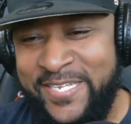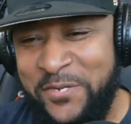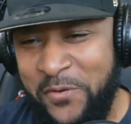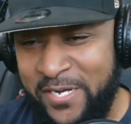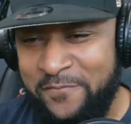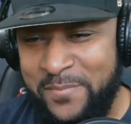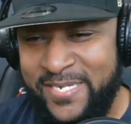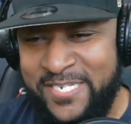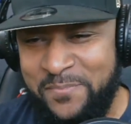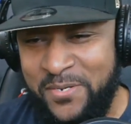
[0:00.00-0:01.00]
Get rid of my
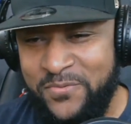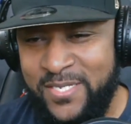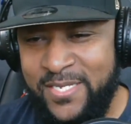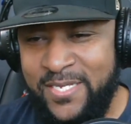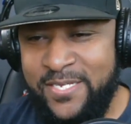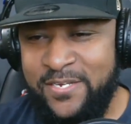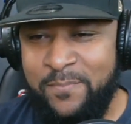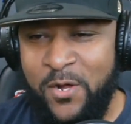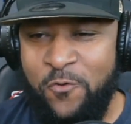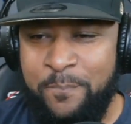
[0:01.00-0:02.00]
Debo.
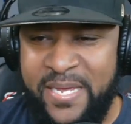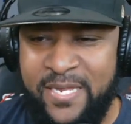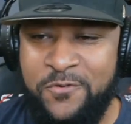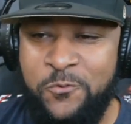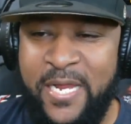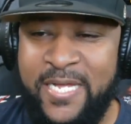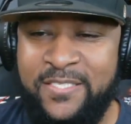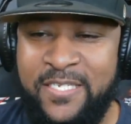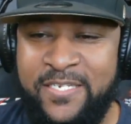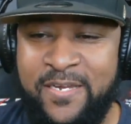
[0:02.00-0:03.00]
Damone Benton, who that
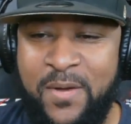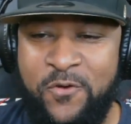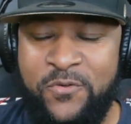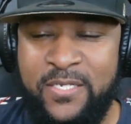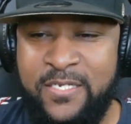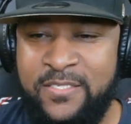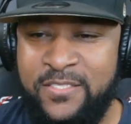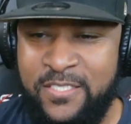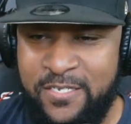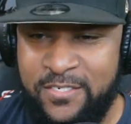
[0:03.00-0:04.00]
to you, Damone? Good to
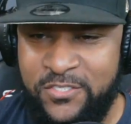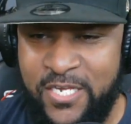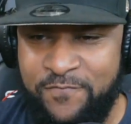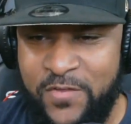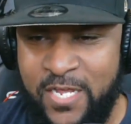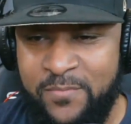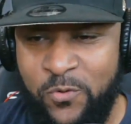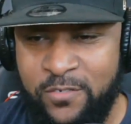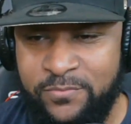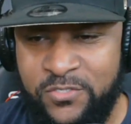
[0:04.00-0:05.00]
see you in the chat, family.
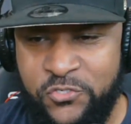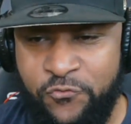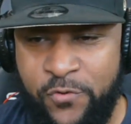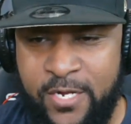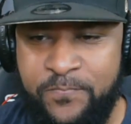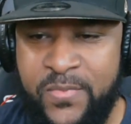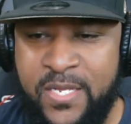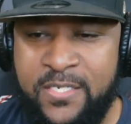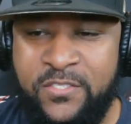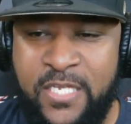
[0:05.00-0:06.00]
Welcome to the stream.
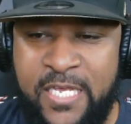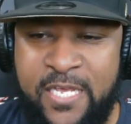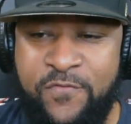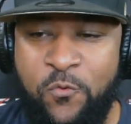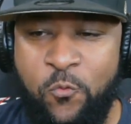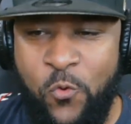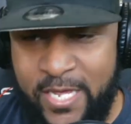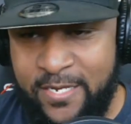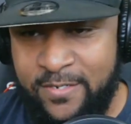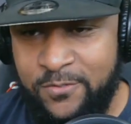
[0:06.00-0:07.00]
Steve
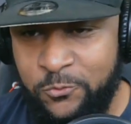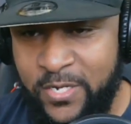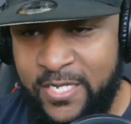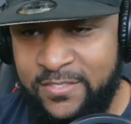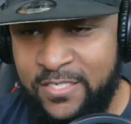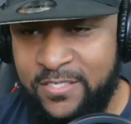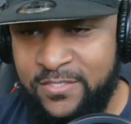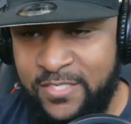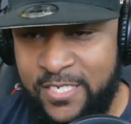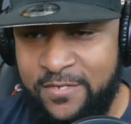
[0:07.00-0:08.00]
Wynn, who that to you,
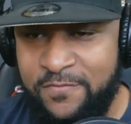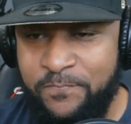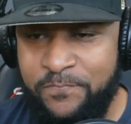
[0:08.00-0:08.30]
Steve?